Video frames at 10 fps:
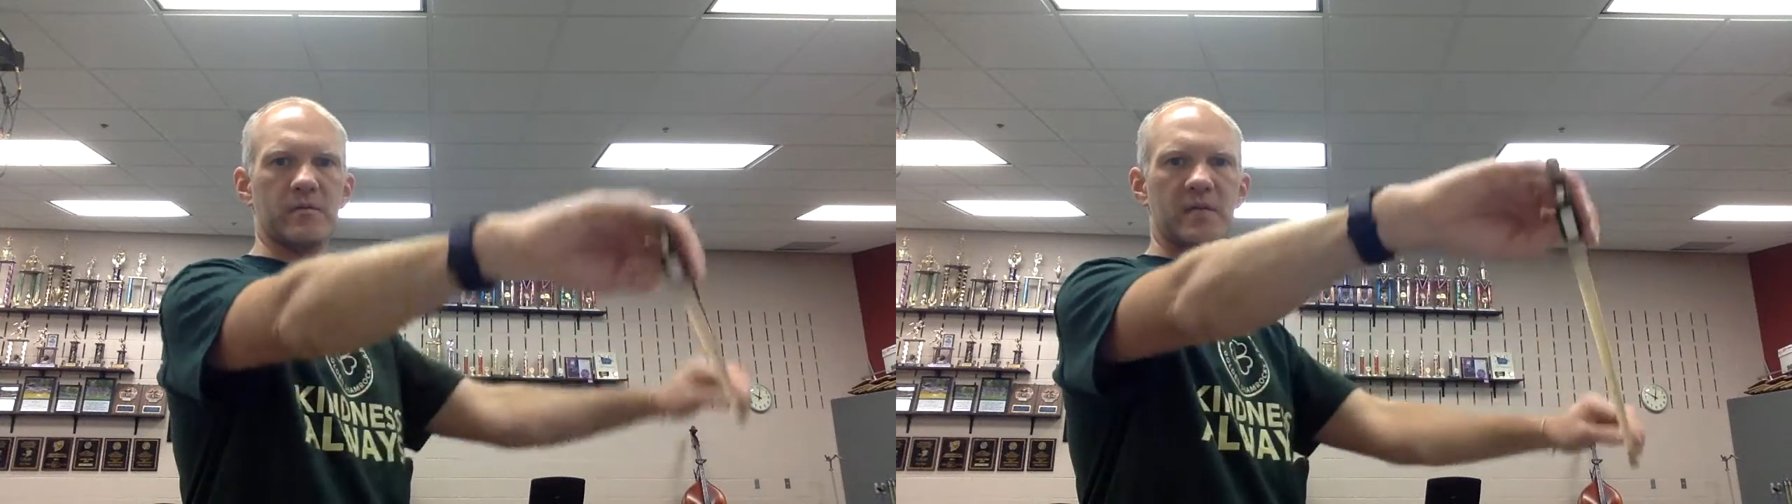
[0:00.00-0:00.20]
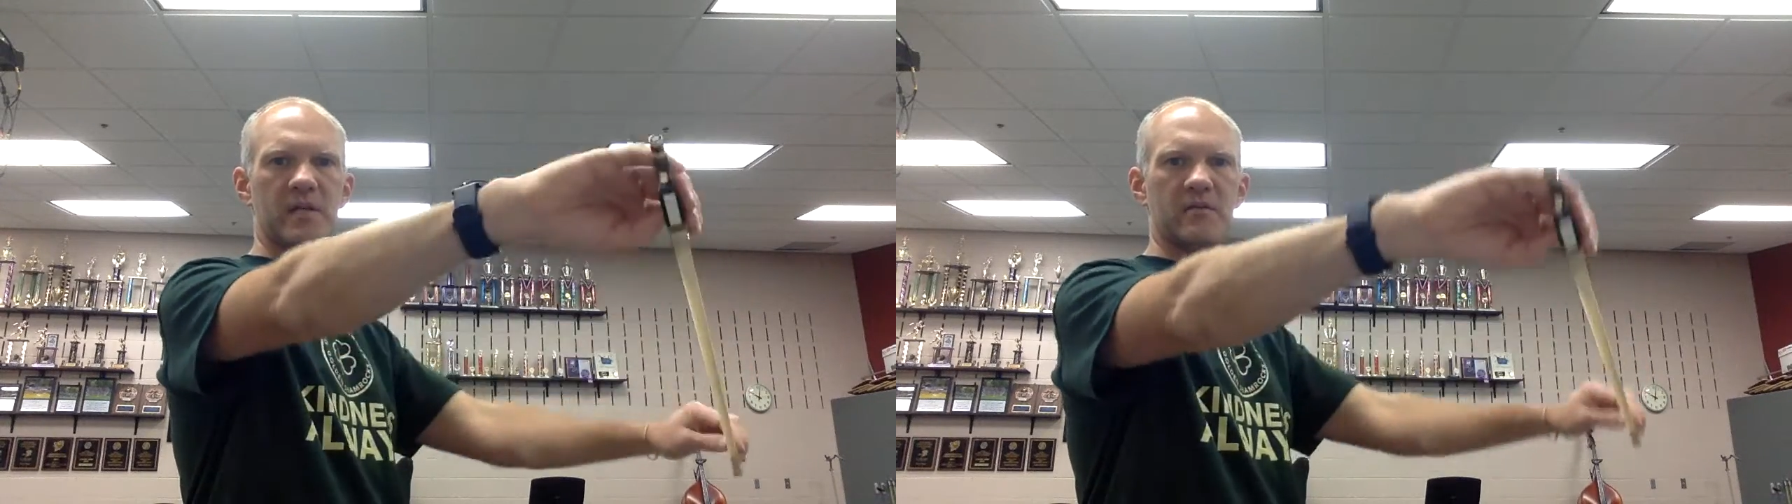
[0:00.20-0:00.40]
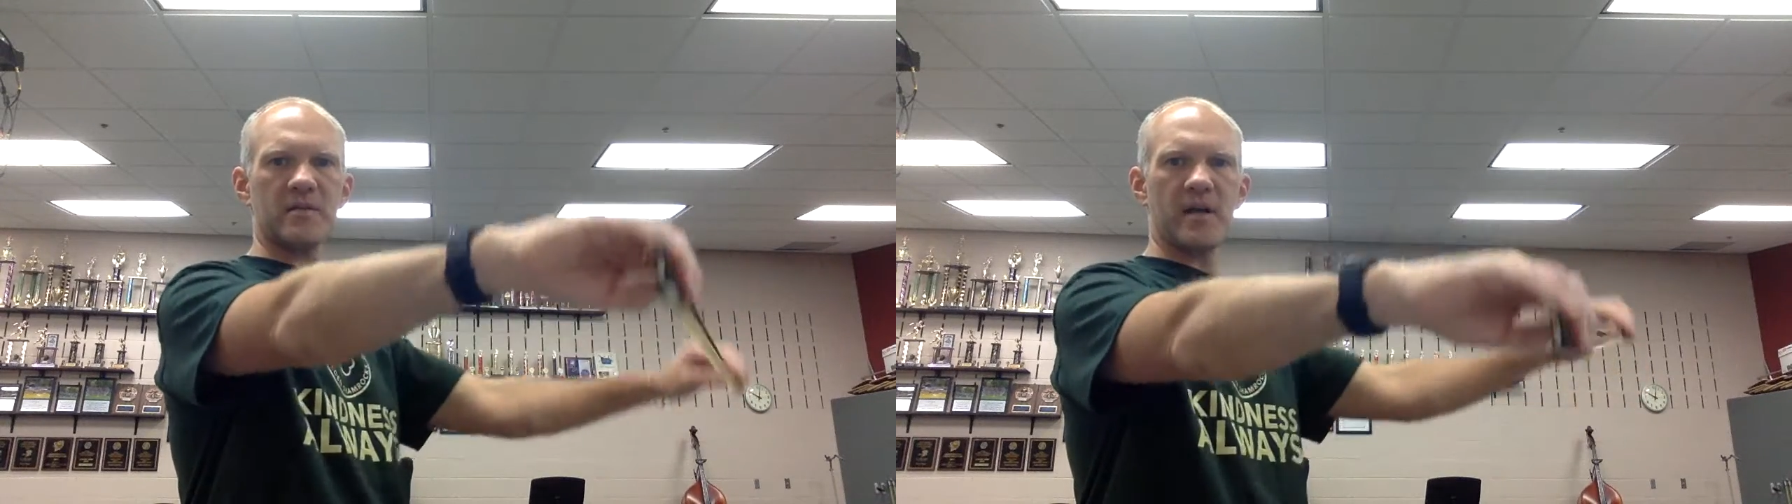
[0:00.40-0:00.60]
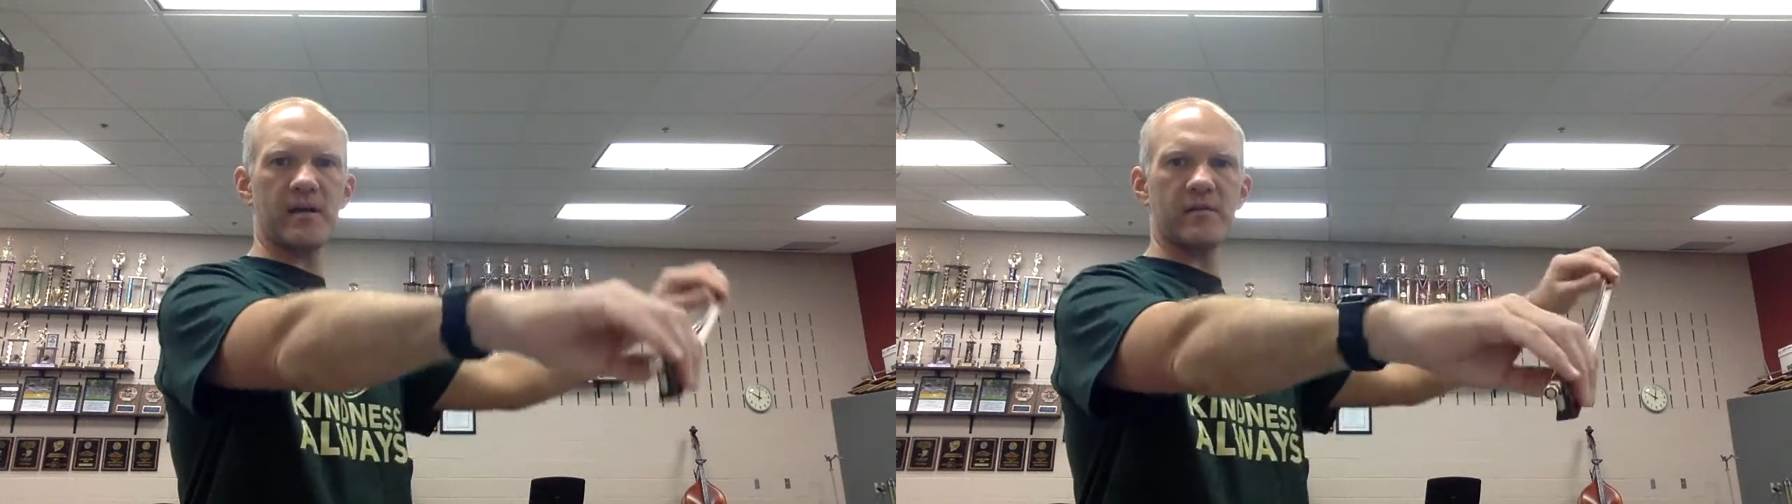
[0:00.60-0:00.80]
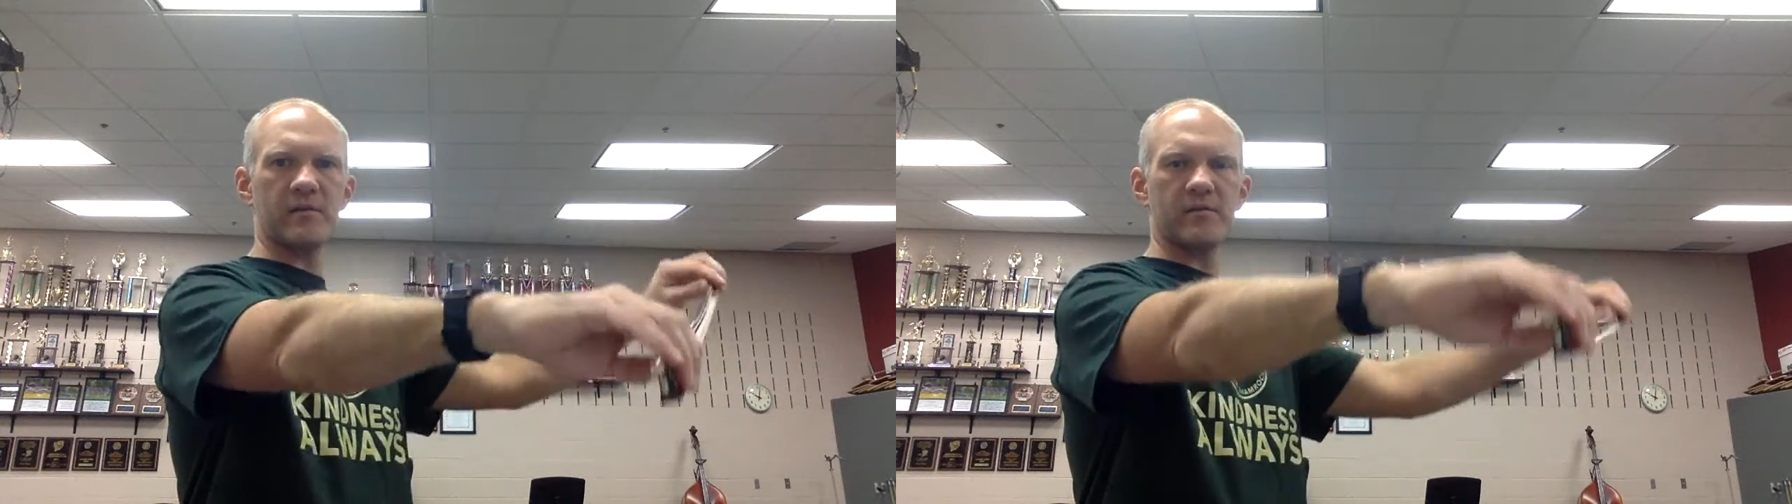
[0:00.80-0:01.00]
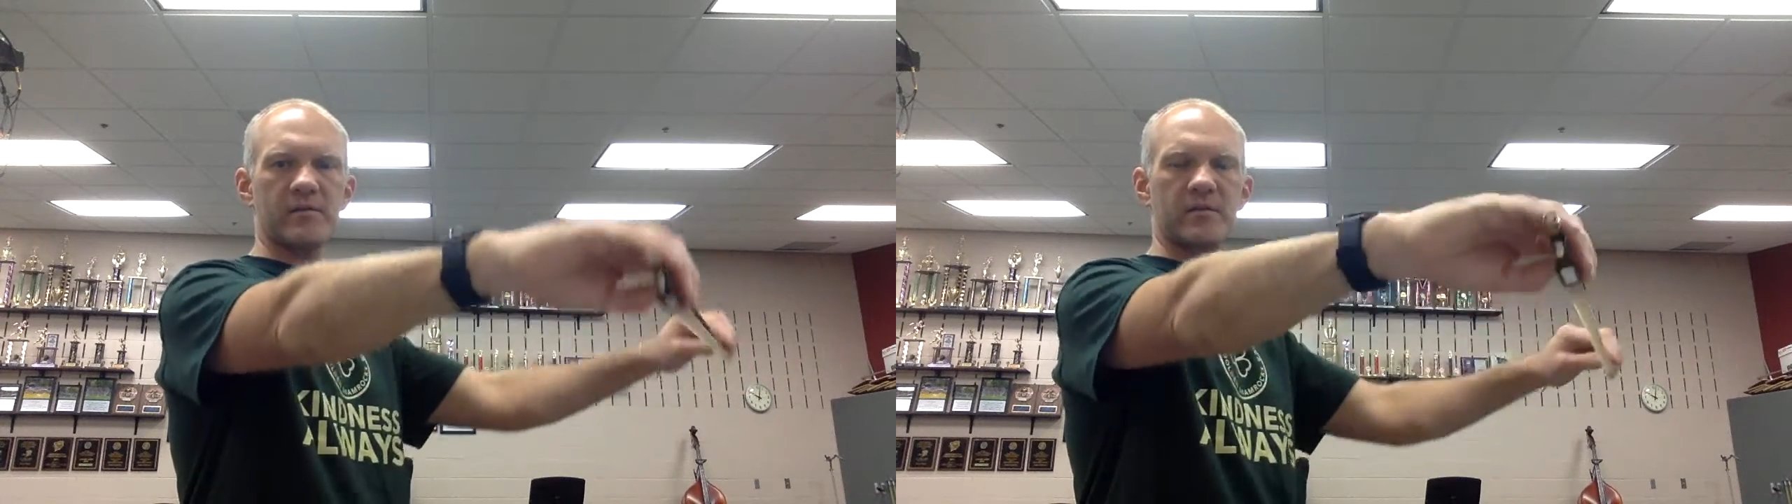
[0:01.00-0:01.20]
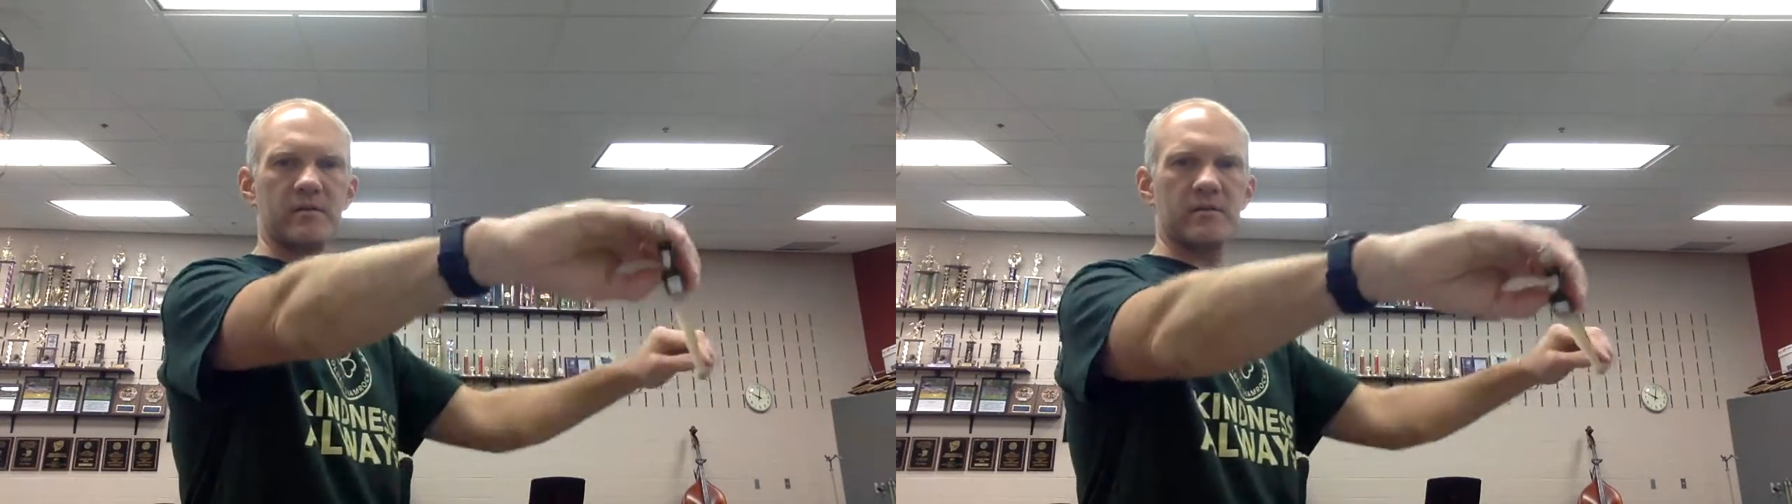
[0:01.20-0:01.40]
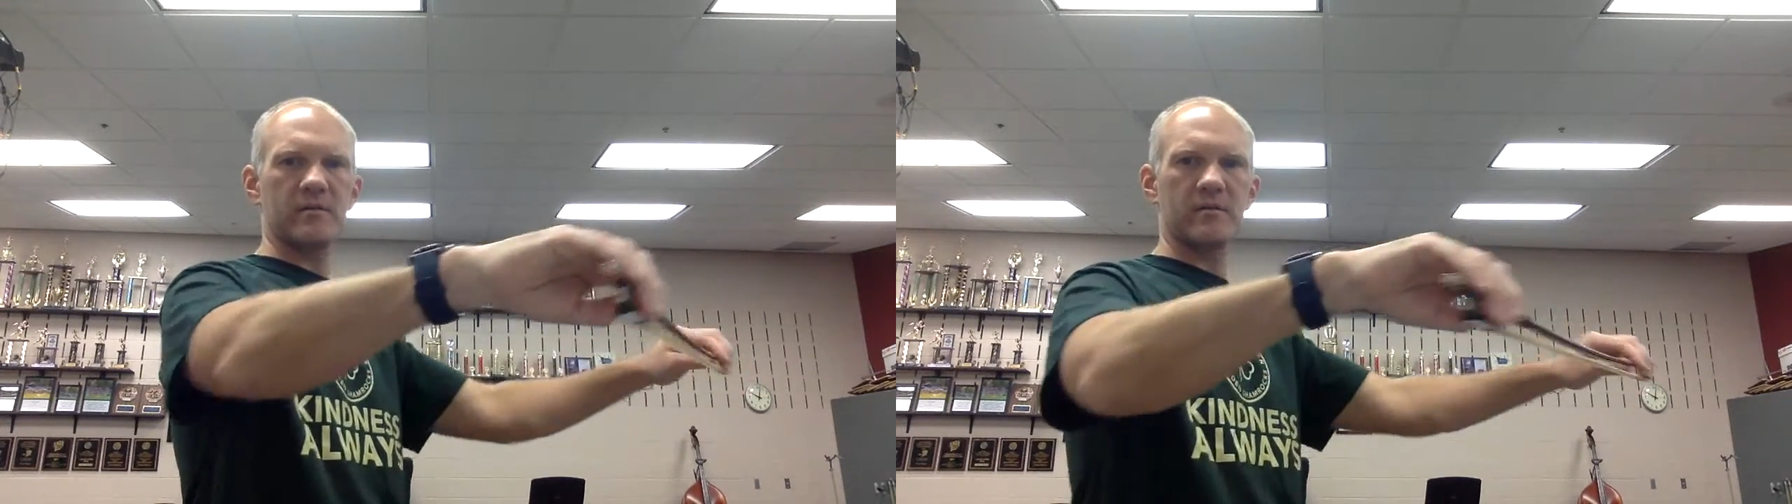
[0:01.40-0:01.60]
Some
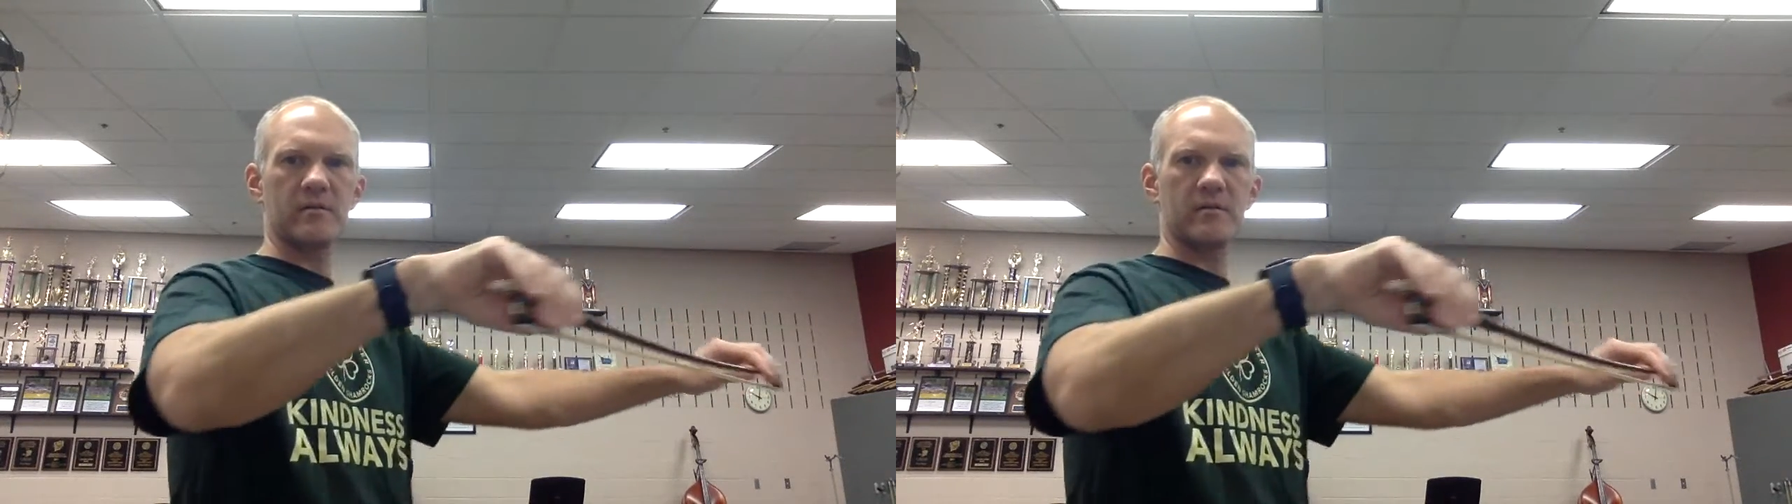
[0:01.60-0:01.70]
teeter-totters.